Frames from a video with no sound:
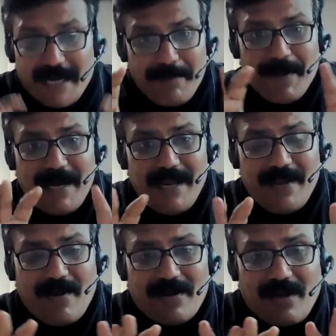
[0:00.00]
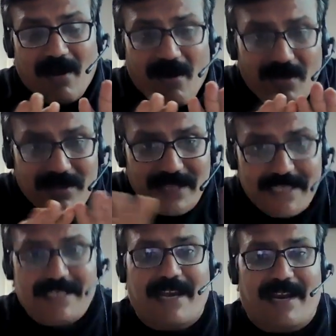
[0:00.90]
Depending on all
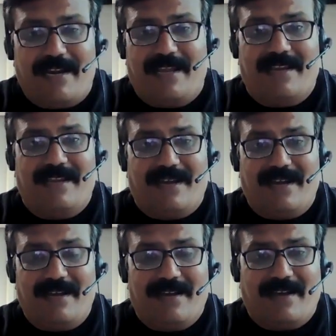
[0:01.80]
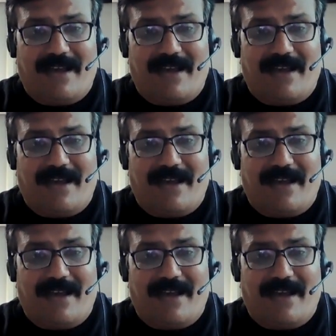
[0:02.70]
these criteria,